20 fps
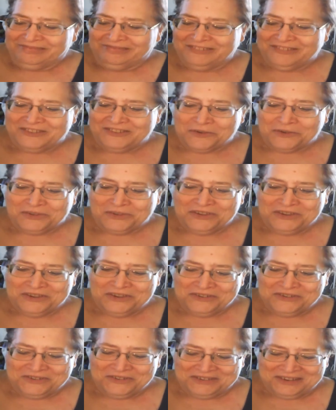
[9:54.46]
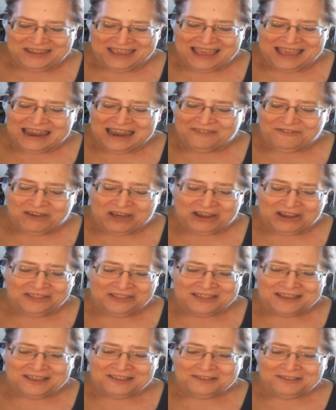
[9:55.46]
So cute. I love all
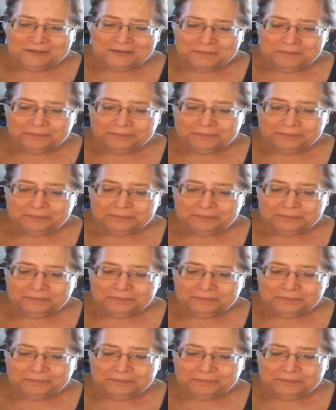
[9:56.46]
of these.